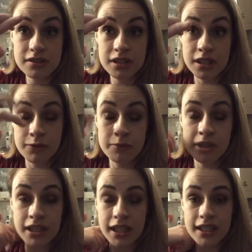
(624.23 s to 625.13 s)
if
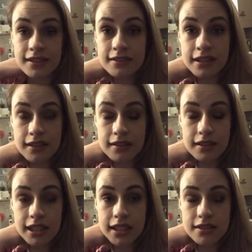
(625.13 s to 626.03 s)
my internet
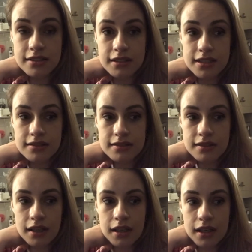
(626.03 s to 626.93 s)
connection is
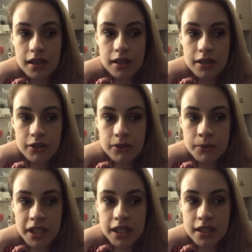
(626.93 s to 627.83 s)

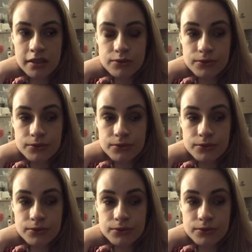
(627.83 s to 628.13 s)
quick enough.